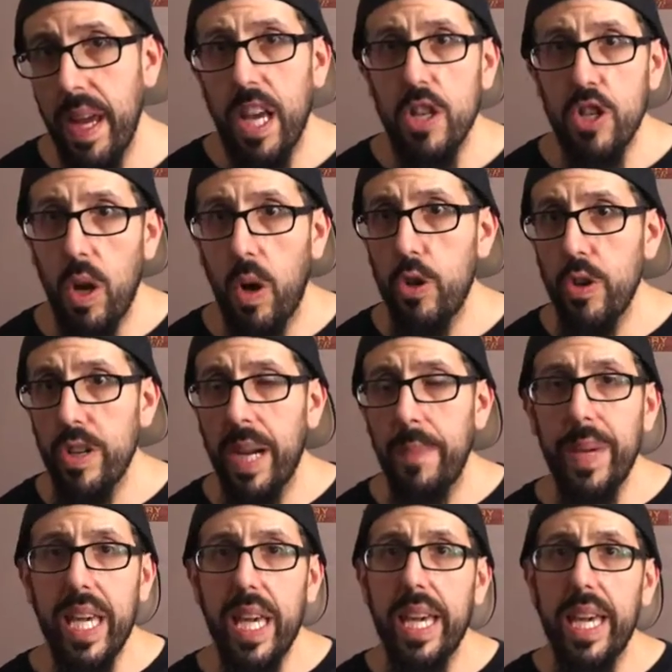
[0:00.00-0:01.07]
So you can
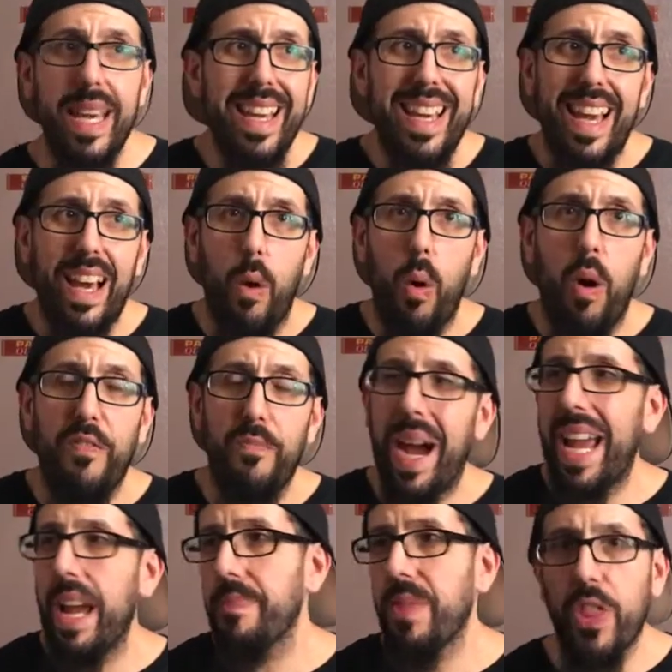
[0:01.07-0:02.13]
be off
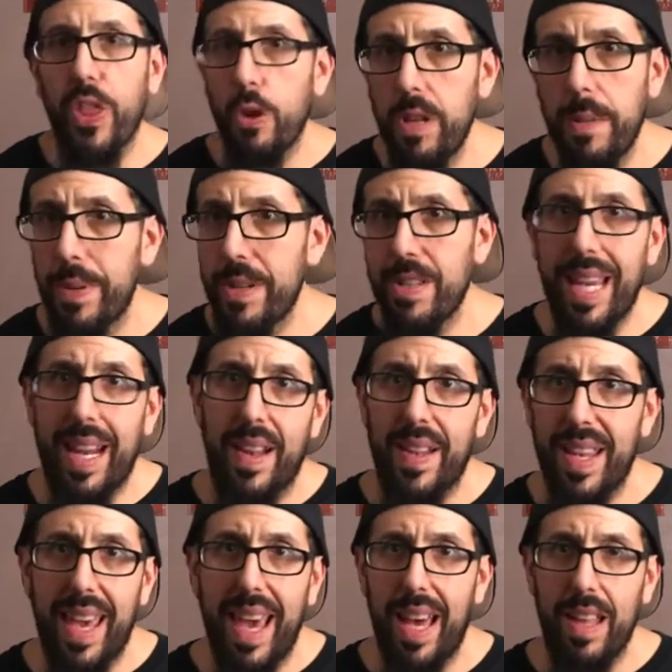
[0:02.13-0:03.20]
by up to 30% on the
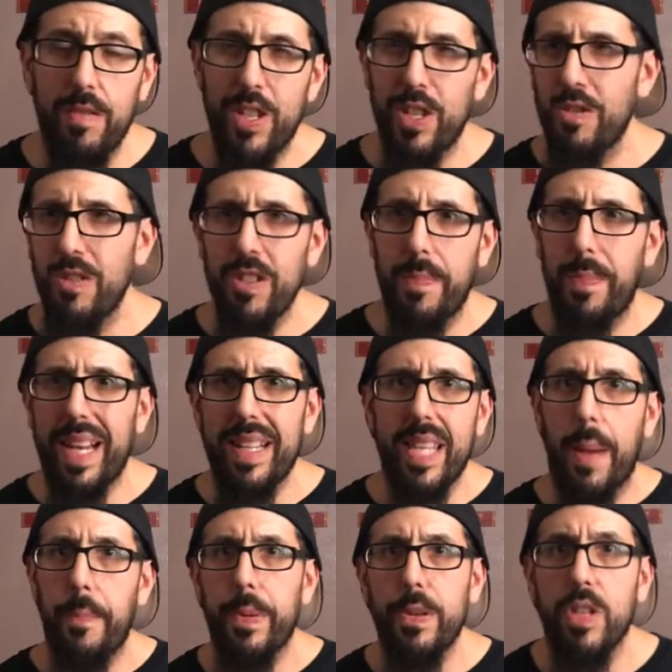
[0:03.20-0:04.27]
calories. So there's about a
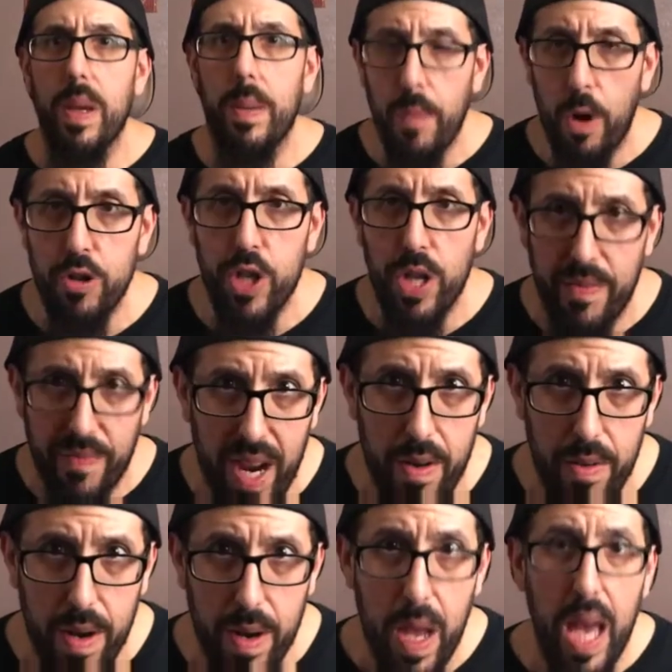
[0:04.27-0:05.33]
10% margin of
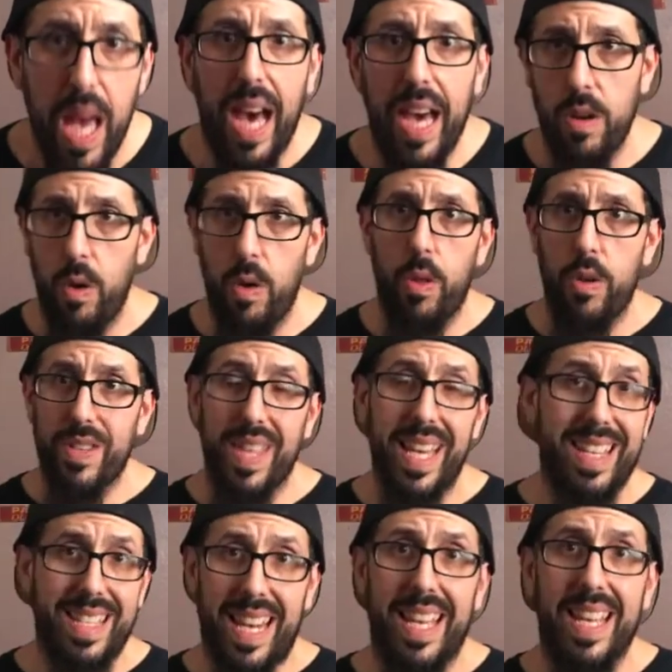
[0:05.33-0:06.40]
error on all those
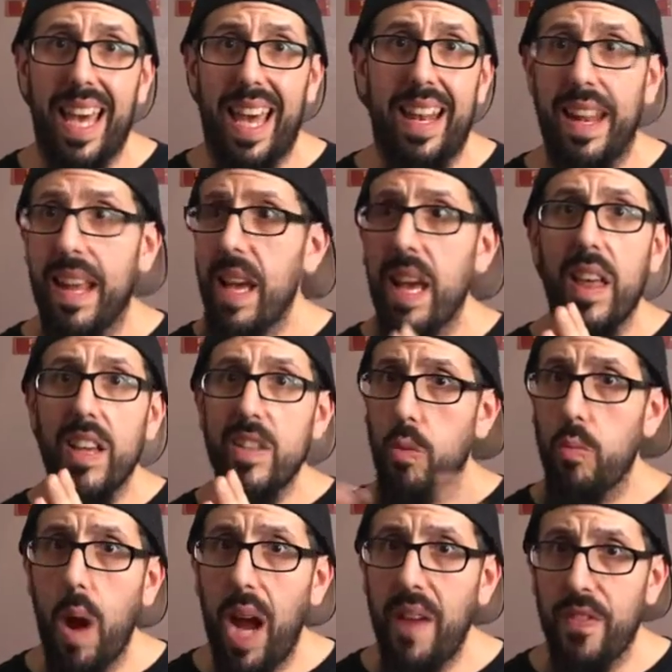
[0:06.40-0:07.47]
things. And again, it's a
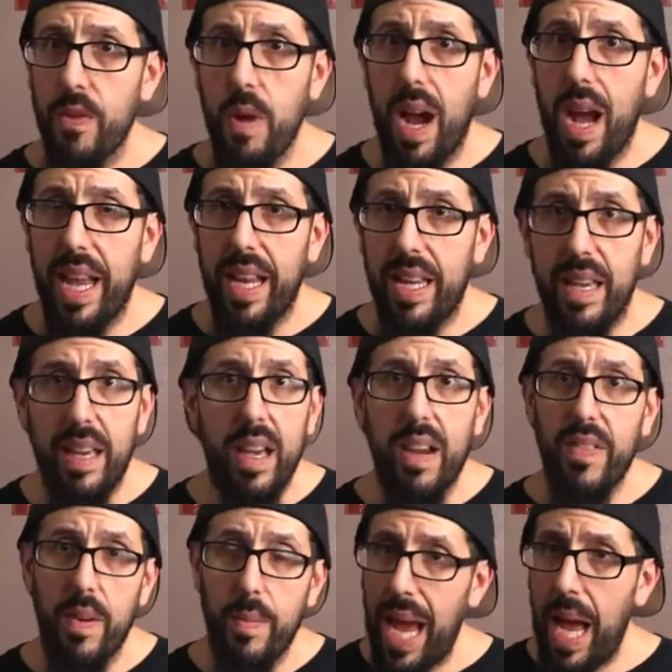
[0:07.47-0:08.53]
wide variety
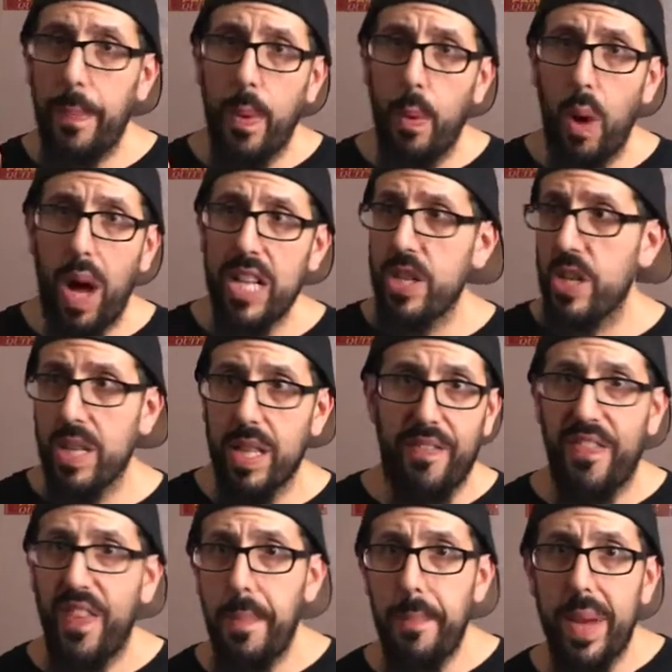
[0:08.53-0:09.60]
from Apple Watches to
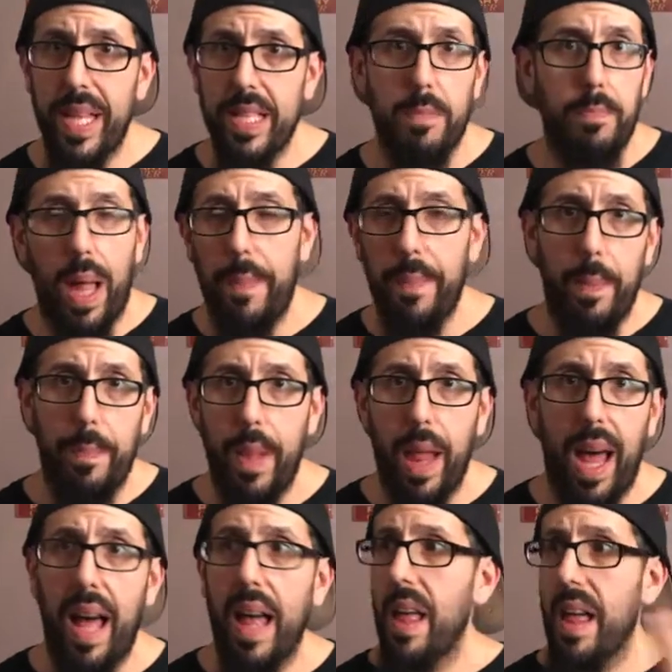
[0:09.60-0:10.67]
Fitbits, blah, blah,
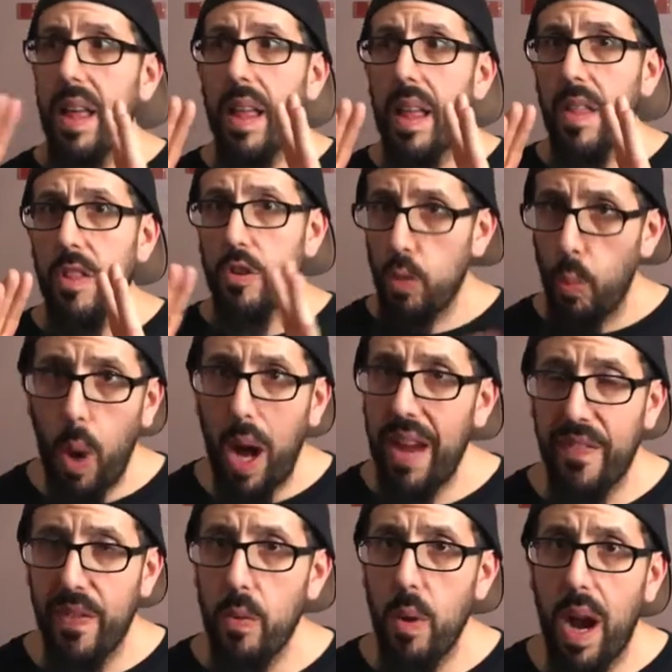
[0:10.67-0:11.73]
blah. There's a
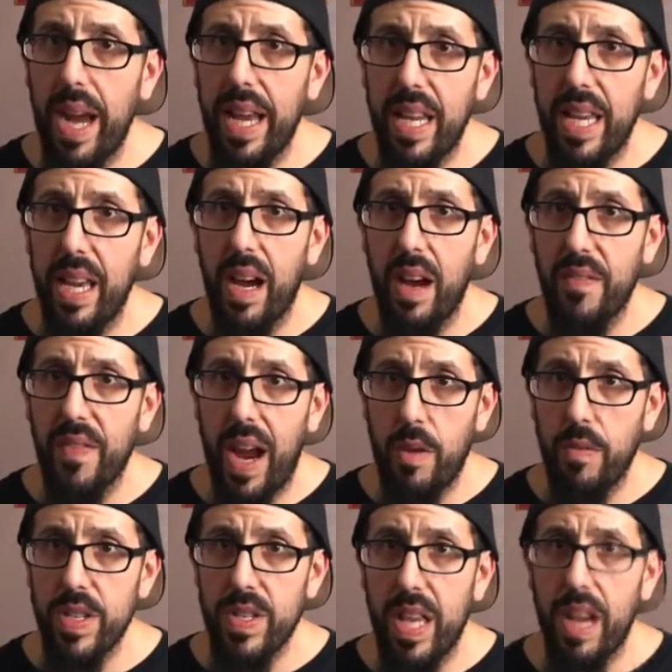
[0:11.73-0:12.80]
wide variety of
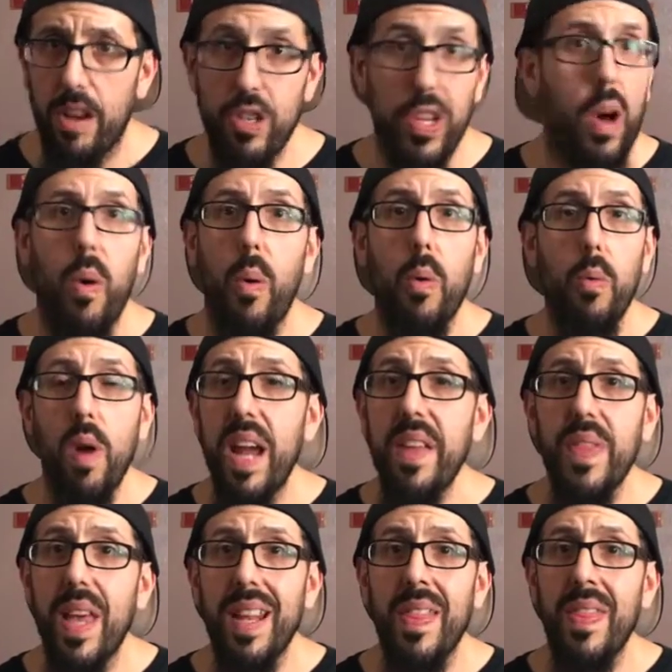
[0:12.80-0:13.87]
errors there. So right
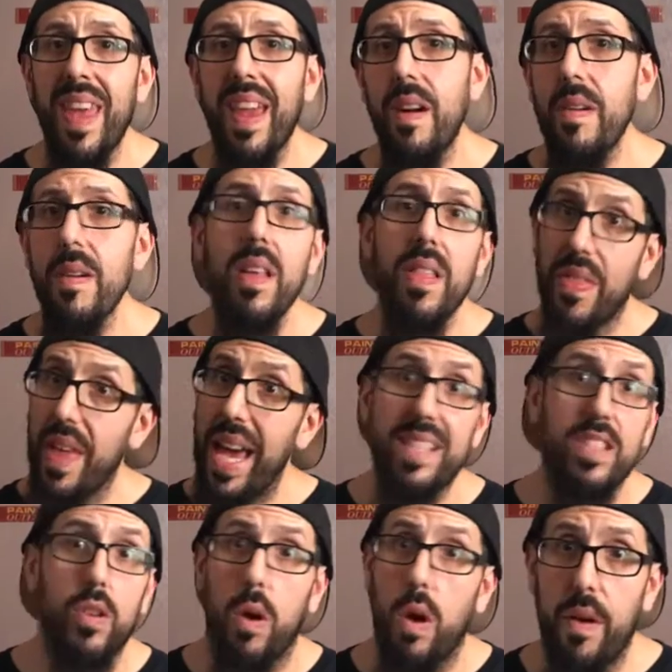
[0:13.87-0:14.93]
then and there,
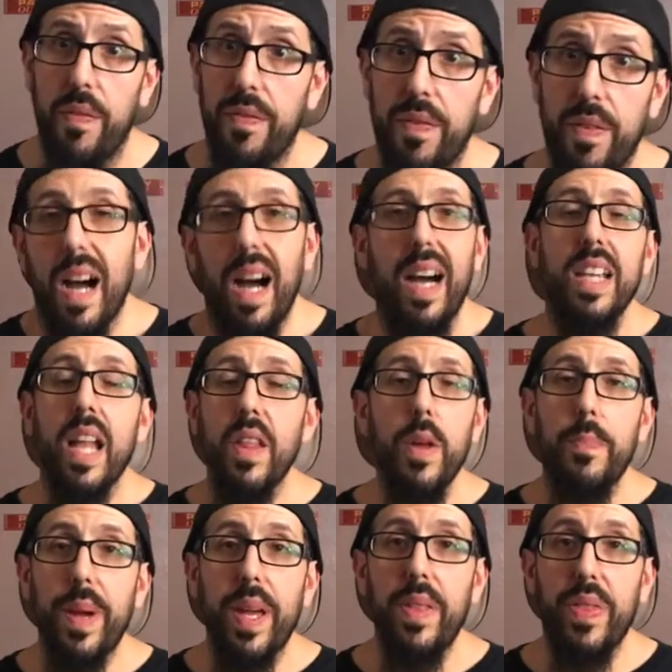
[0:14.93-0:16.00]
that's off.
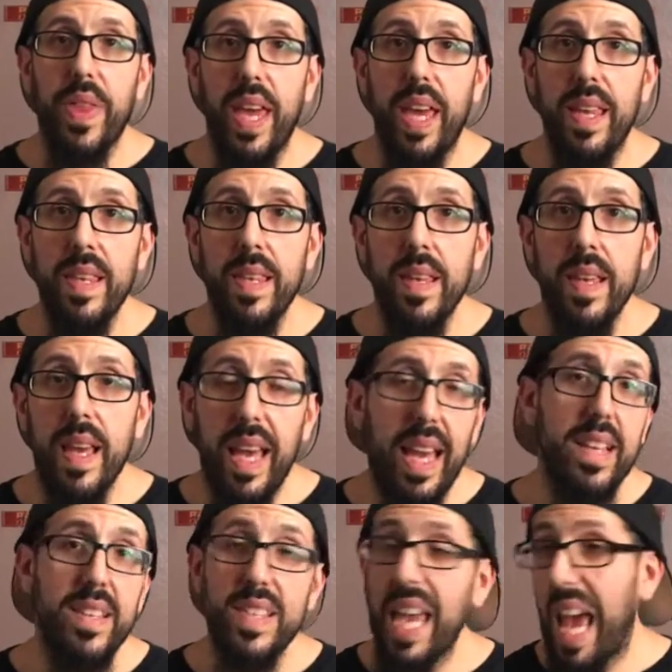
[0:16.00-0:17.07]
Another big thing
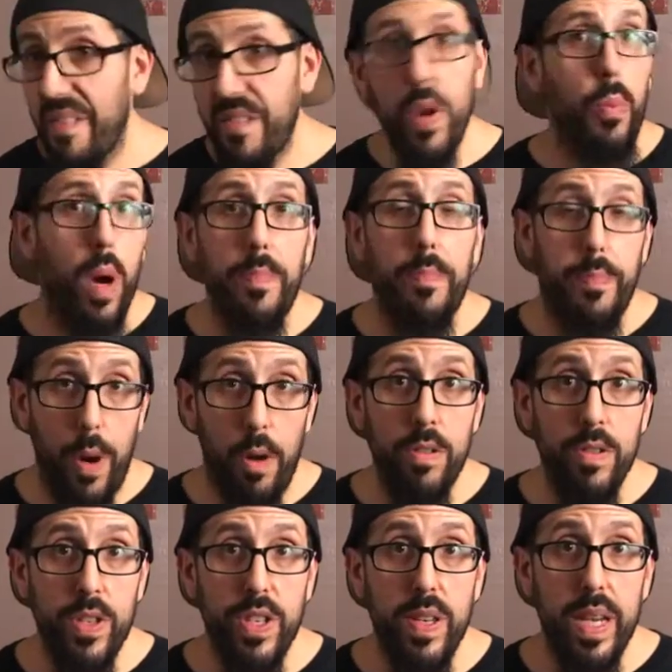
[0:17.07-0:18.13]
is everyone
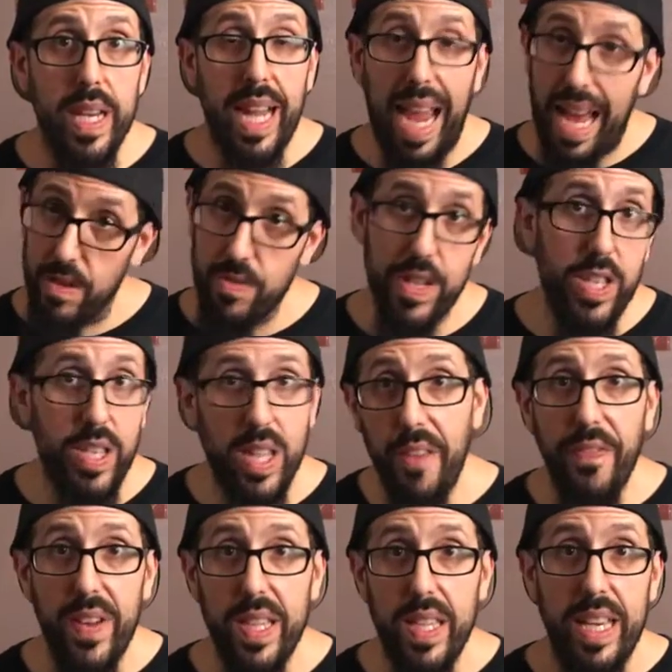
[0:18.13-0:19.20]
burns calories
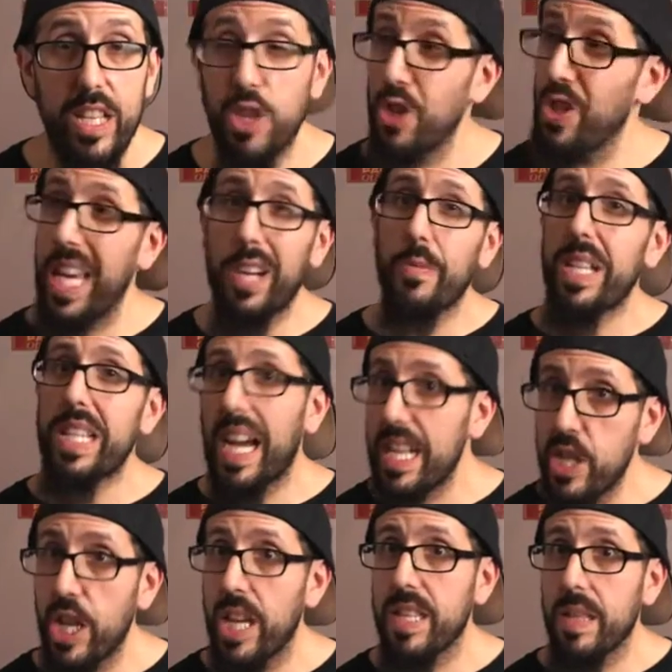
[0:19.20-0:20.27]
differently. Just like we
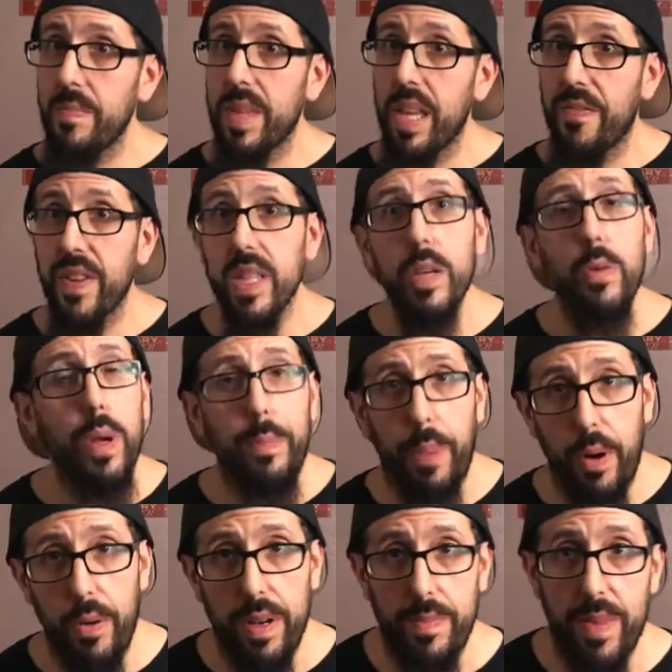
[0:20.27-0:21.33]
digest them differently, we
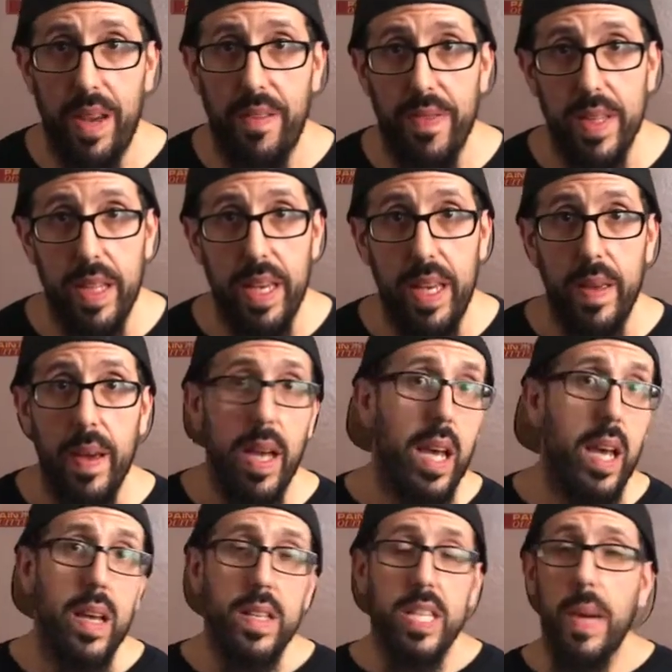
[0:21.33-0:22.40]
burn them differently.
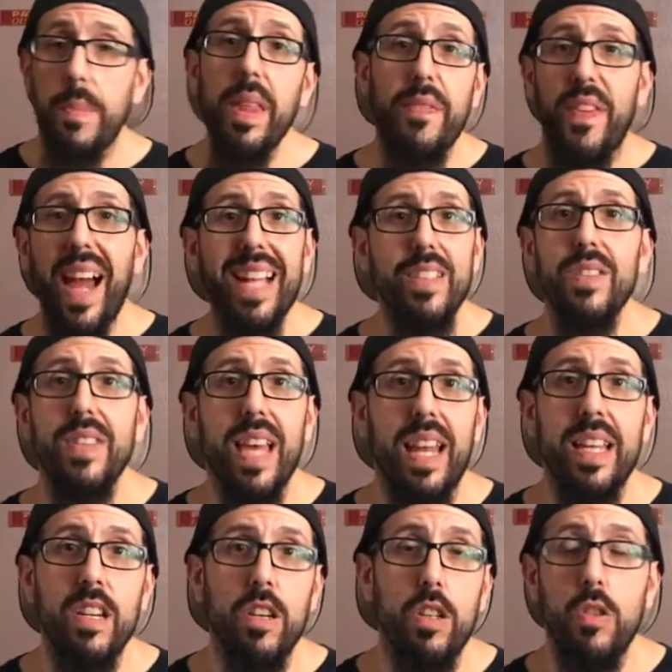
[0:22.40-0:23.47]
Some of the factors
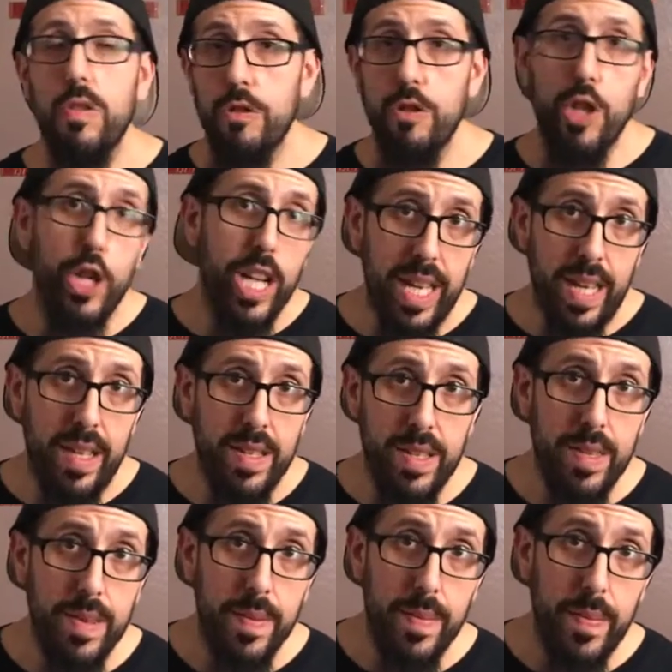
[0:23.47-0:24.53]
that include are
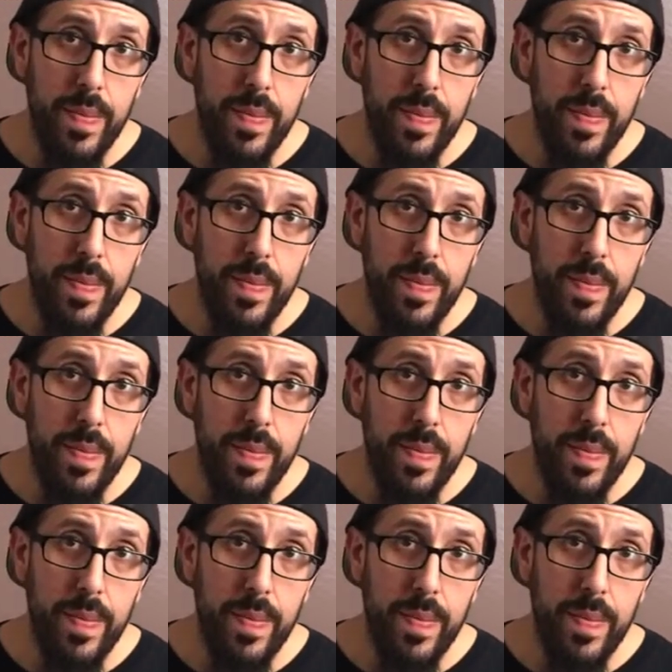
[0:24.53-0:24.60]
genes.